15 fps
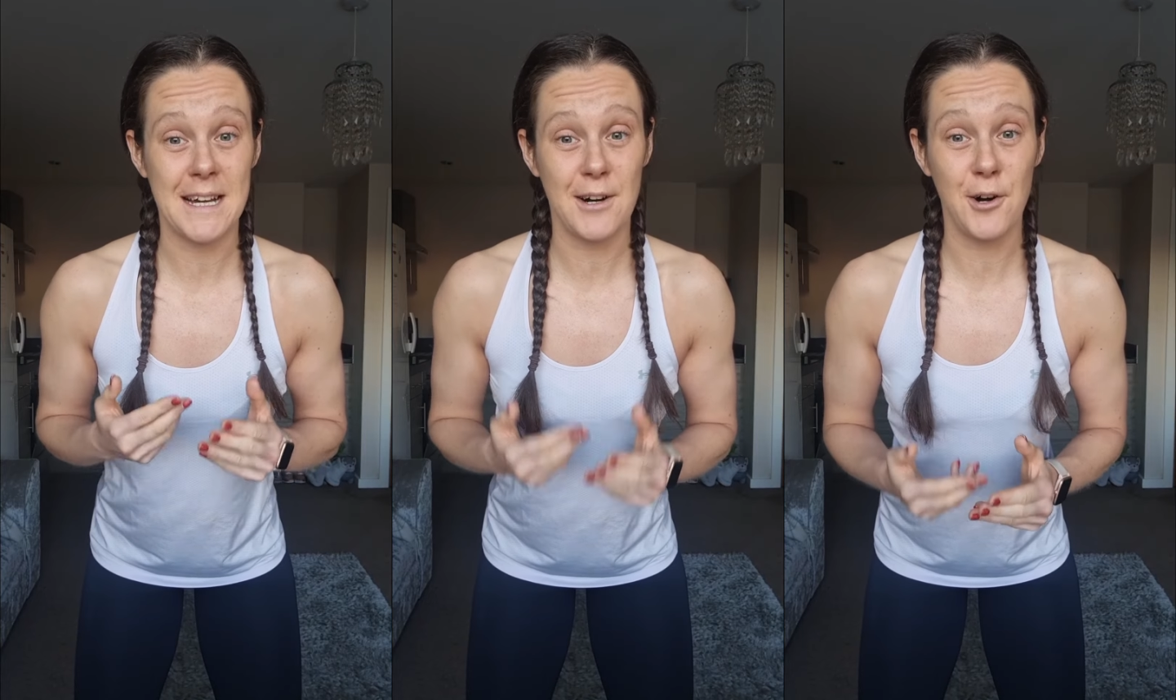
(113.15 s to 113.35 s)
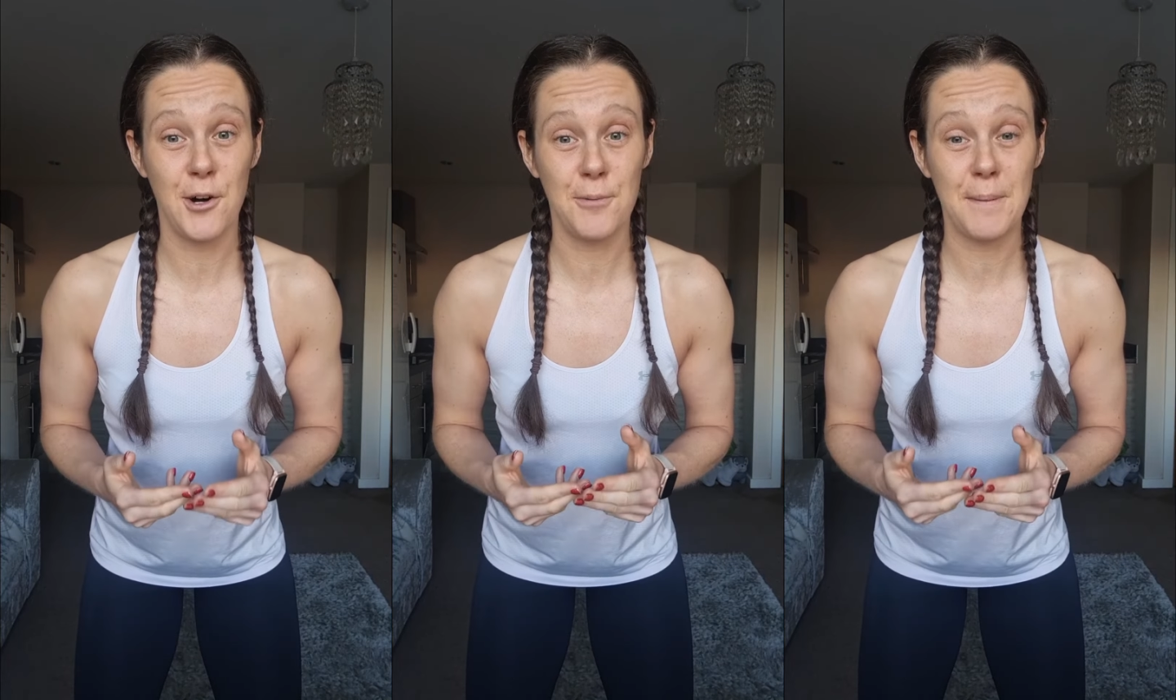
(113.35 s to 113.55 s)

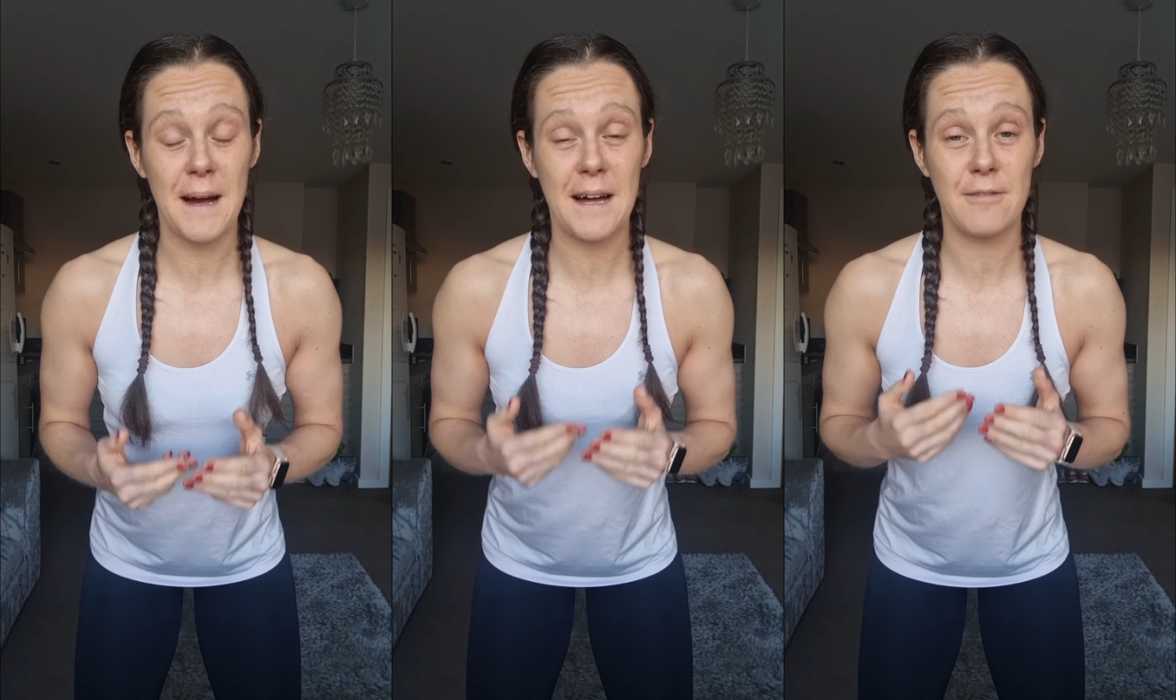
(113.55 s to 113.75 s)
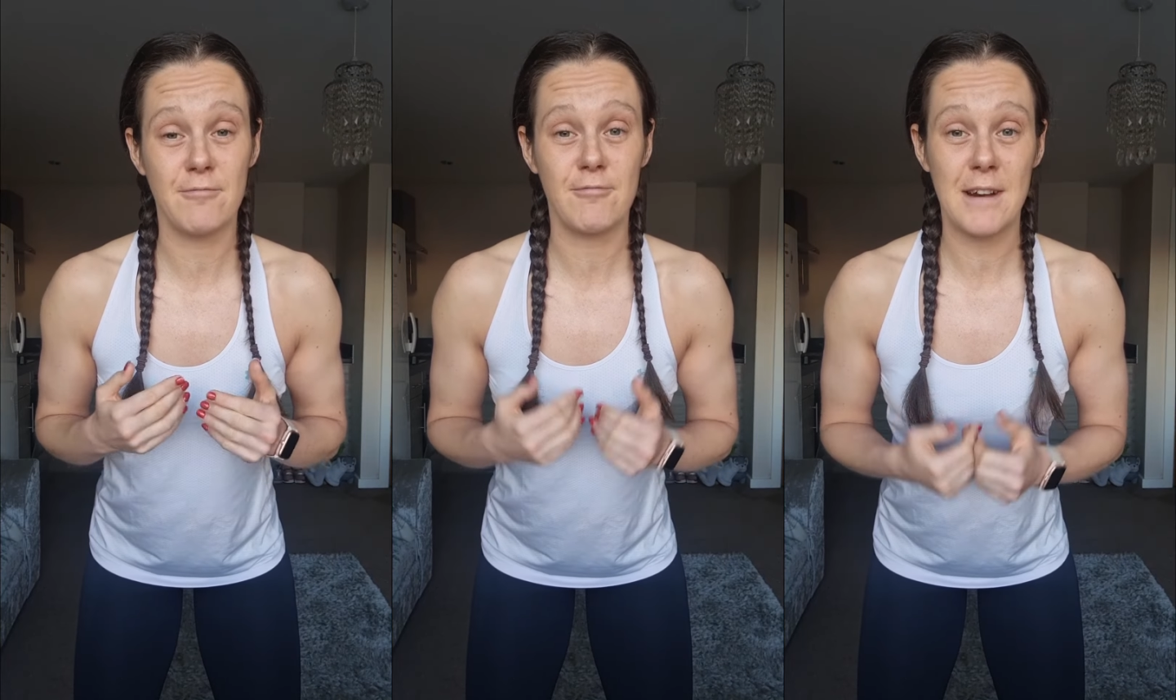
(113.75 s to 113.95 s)
up
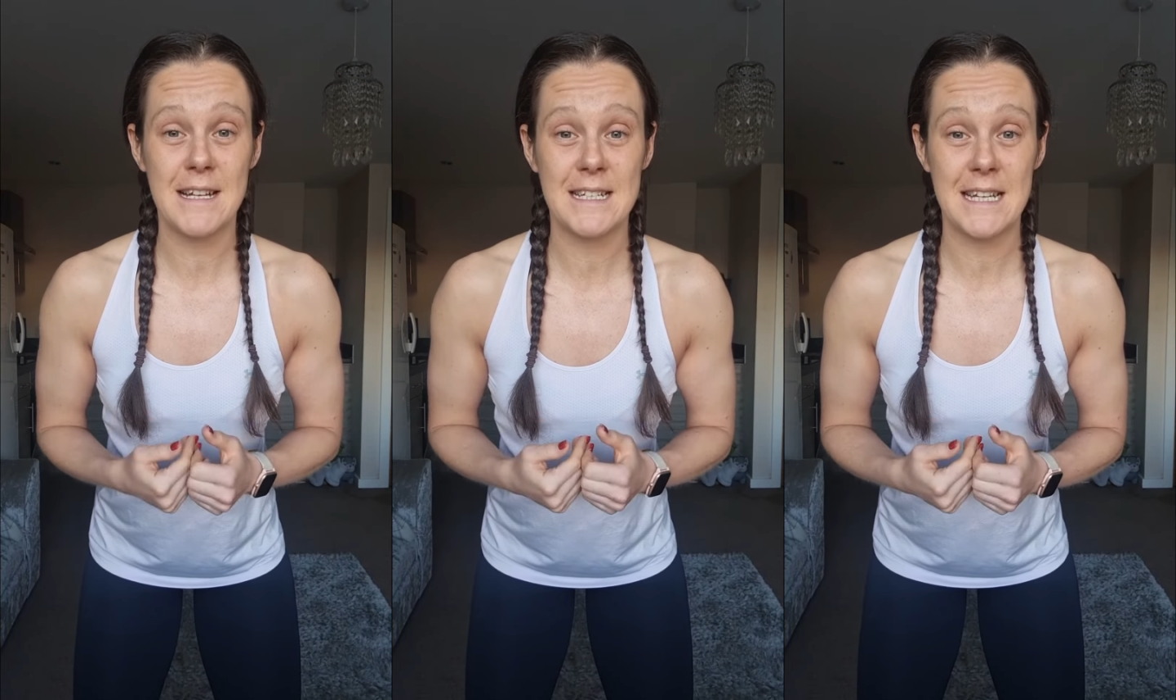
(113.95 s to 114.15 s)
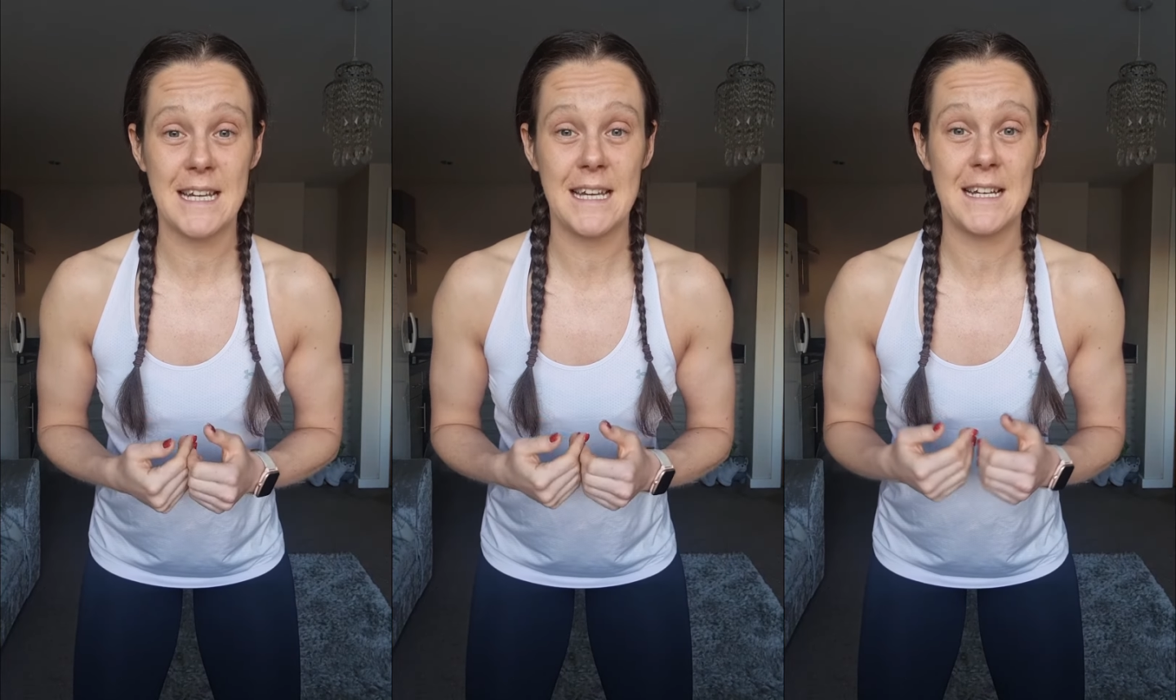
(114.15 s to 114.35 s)
and
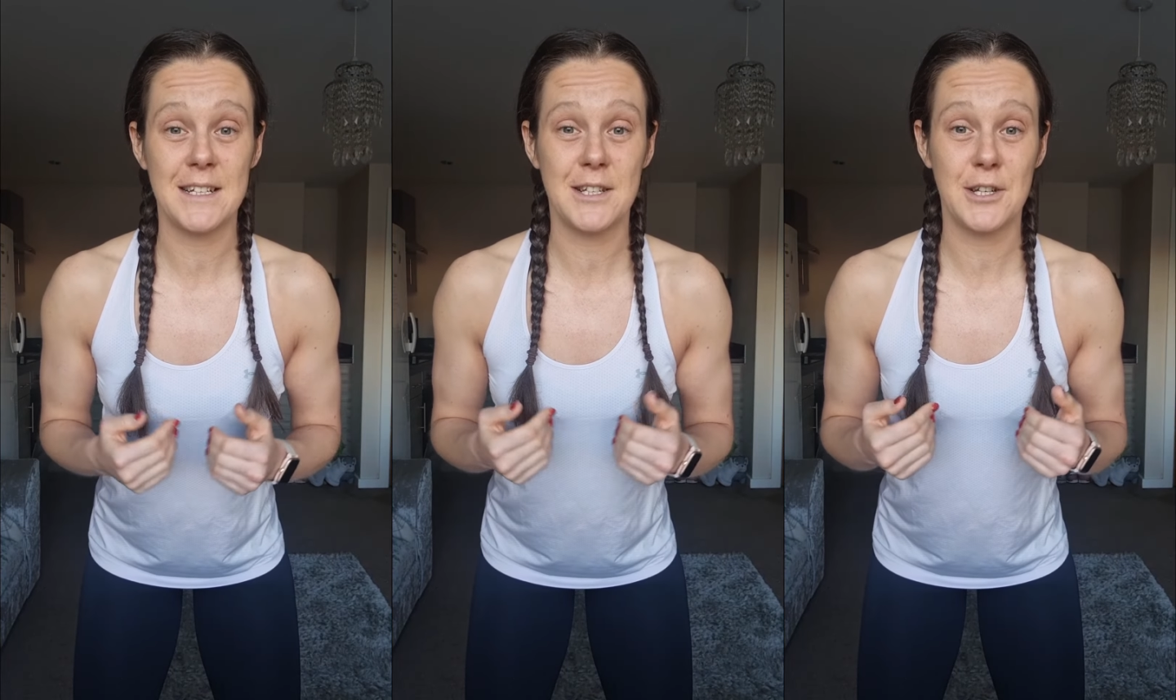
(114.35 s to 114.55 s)
ready